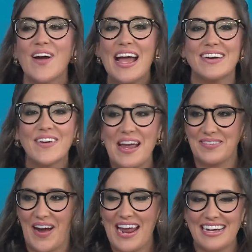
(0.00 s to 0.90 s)
great,
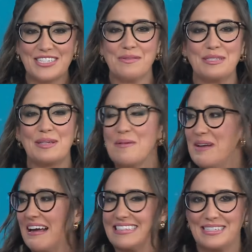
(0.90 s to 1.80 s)
right? And she was so
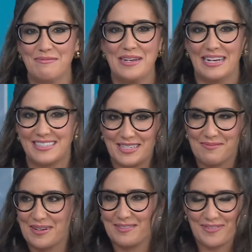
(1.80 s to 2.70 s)
nice to me as such a
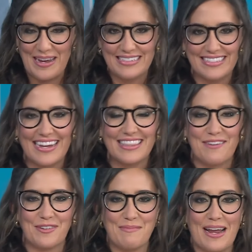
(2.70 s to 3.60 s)
big fan saying yeah. that
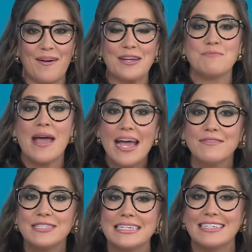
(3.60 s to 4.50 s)
for me. All right, you may have
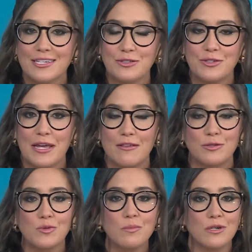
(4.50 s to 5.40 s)
seen yesterday this
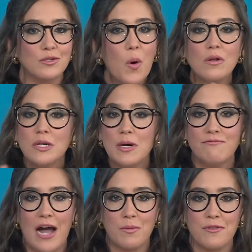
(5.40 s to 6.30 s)
rumor totally went
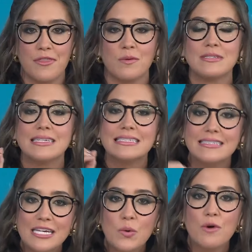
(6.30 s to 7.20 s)
viral that there was a
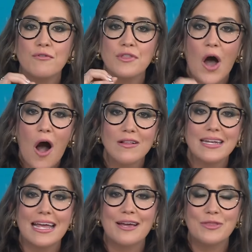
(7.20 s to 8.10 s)
sequel for The
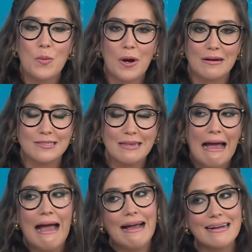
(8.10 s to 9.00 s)
Holiday in the works.
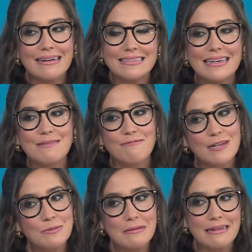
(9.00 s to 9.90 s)
Gotta say,
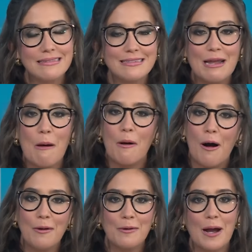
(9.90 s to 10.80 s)
friends with Nancy now,
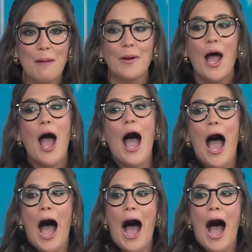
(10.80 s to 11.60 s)
called her yeah, up. like, now she's